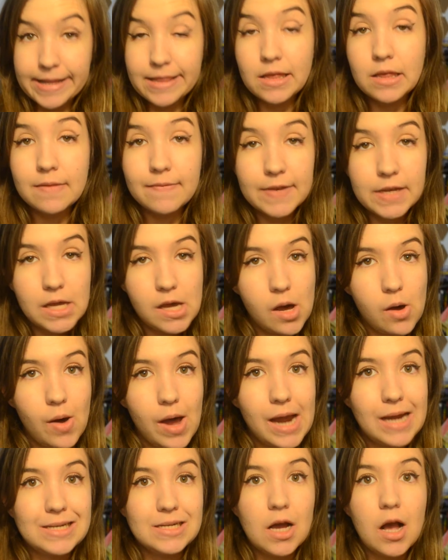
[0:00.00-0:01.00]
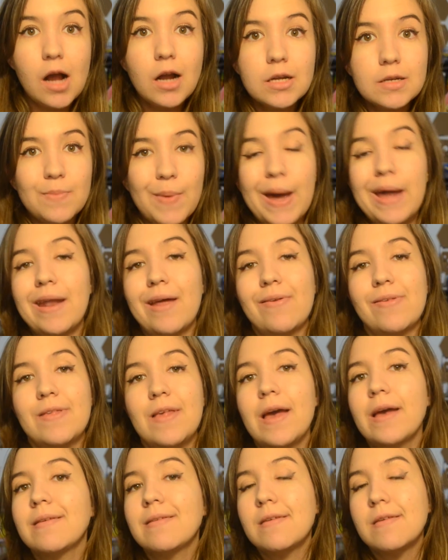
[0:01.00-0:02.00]
In this video, I talked about how
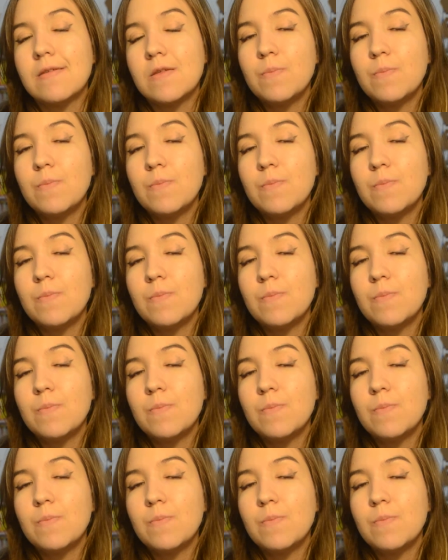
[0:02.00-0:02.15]
sex is